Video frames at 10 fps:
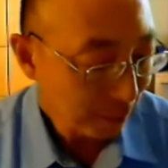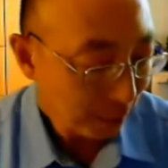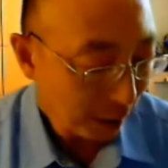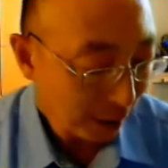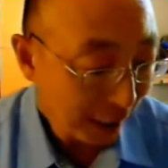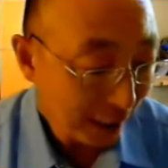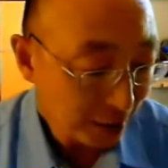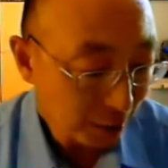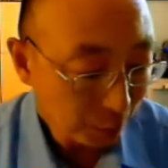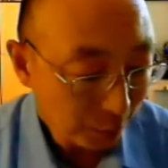
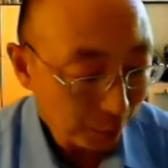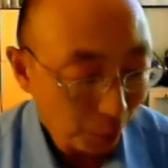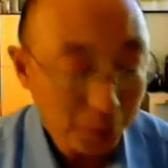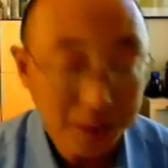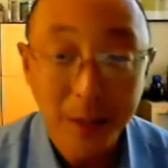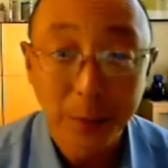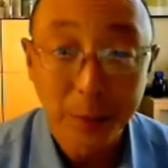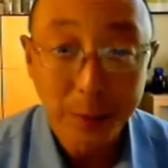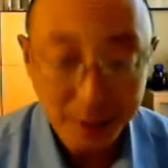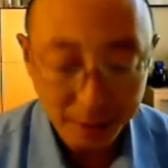national reports that were
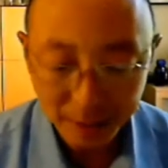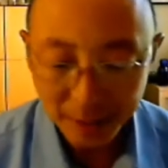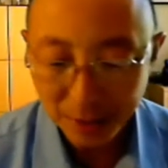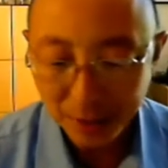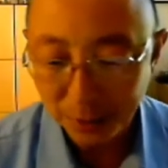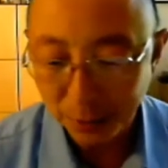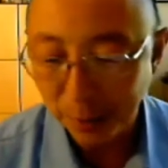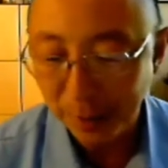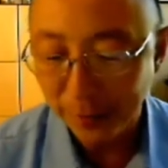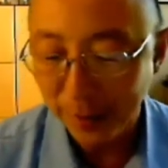recently issued.
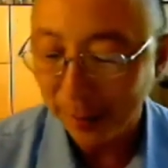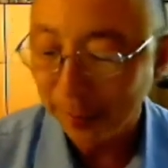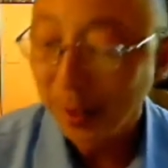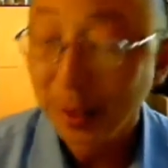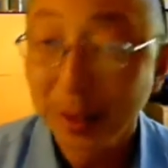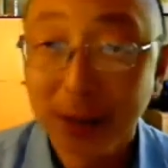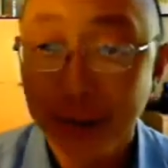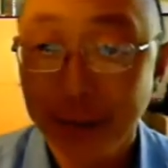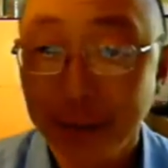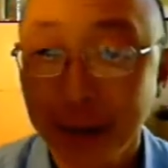One of them, this
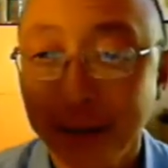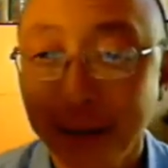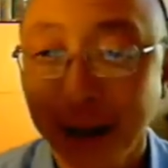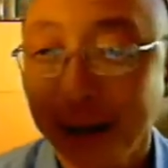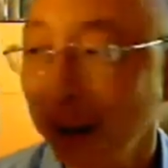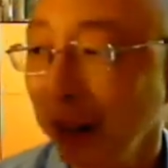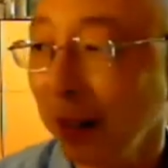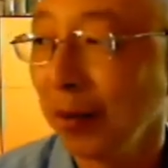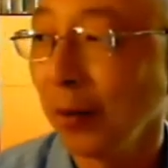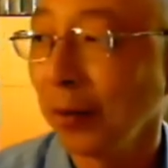big fat
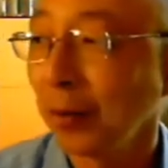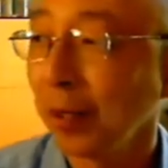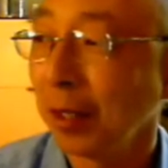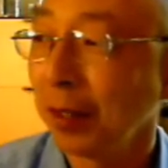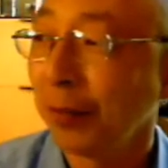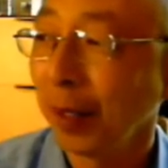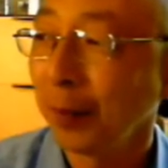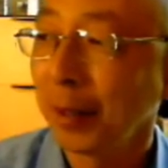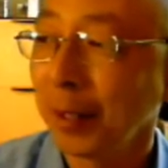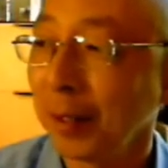thing called
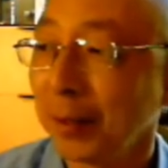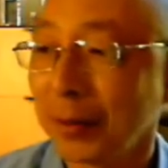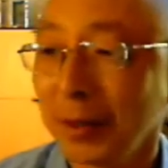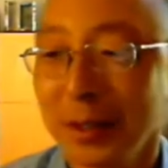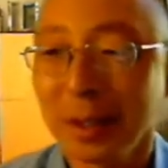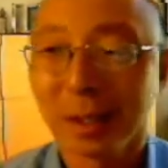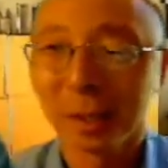Developing Literacy in